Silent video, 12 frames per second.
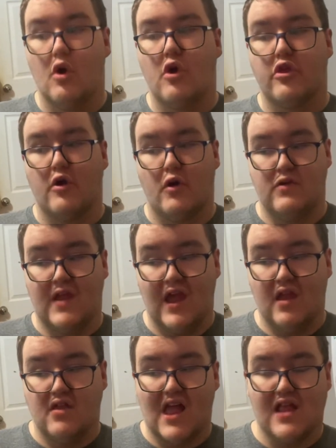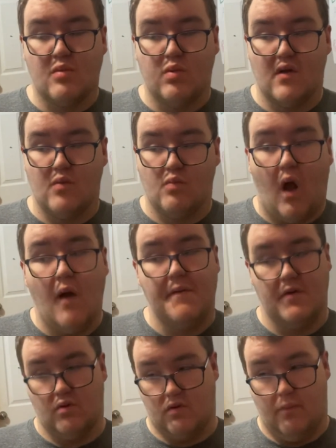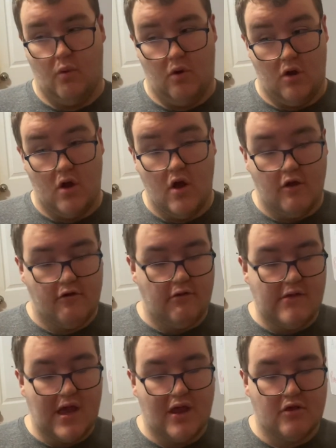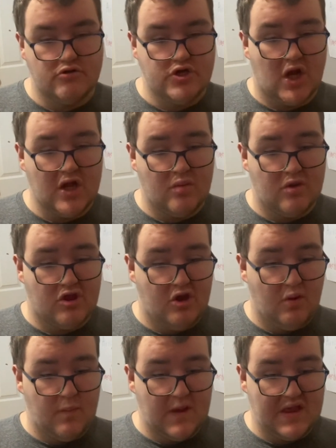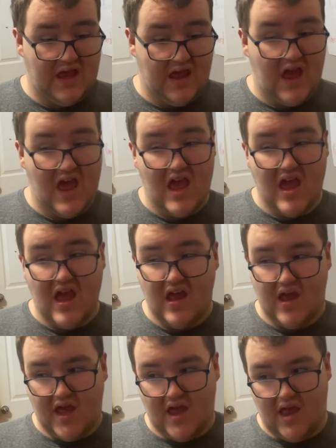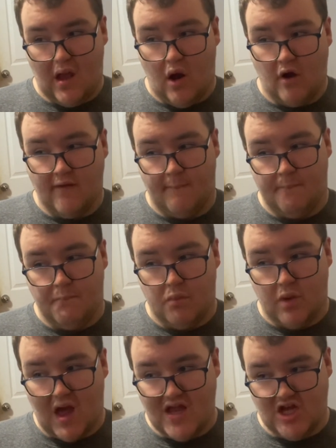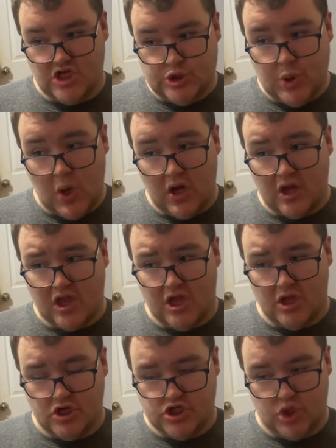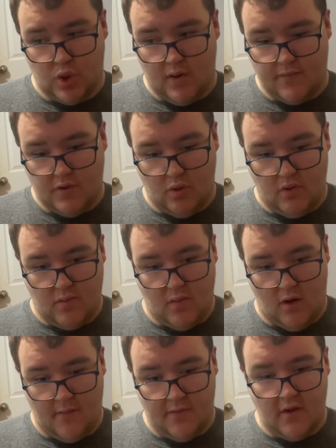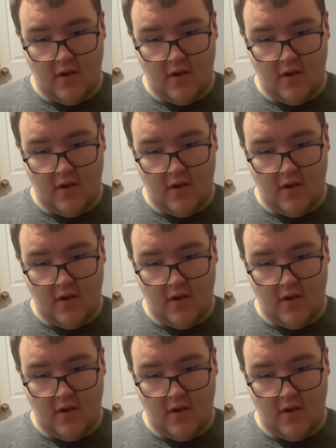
So Dan, that's when Robbie was born. So Dan, so Johnny was too busy on a, getting drunk to show up to his mom.